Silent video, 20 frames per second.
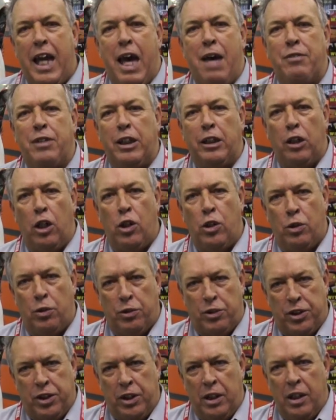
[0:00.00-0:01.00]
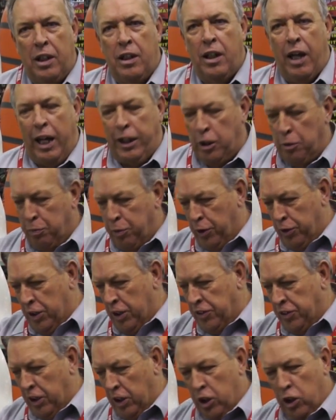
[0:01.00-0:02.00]
heavy loads. I can put
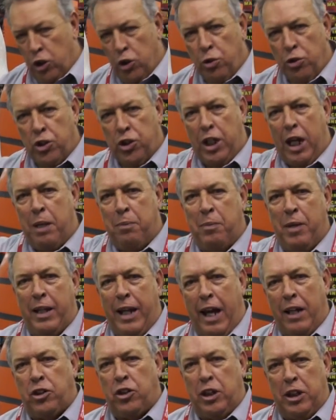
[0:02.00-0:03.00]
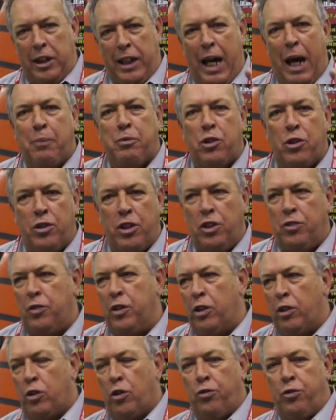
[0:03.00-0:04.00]
this in a U shape and actually capture this
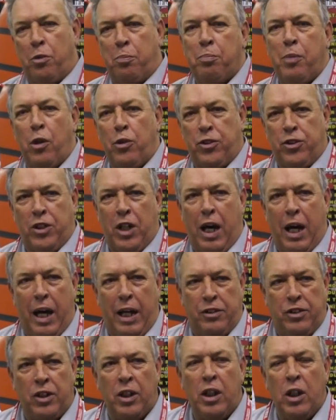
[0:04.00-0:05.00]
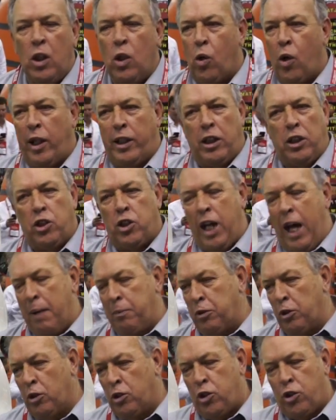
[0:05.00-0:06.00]
vehicle from both sides, or I can
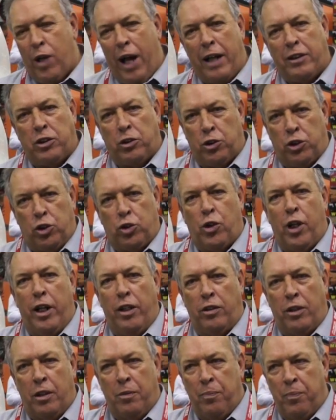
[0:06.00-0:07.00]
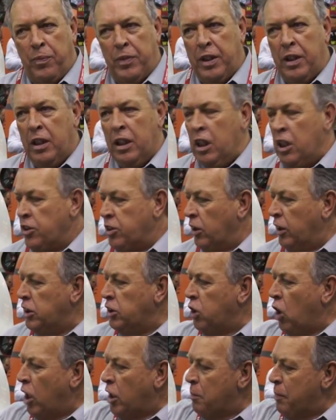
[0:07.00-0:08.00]
capture a tractor trailer. So
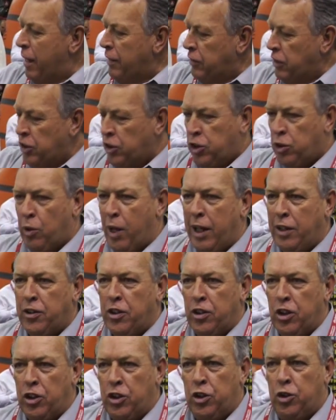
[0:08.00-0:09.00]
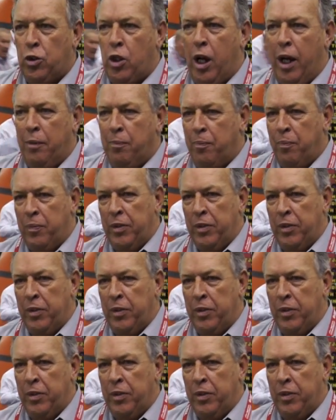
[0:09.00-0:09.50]
let's talk about the strength of the strut.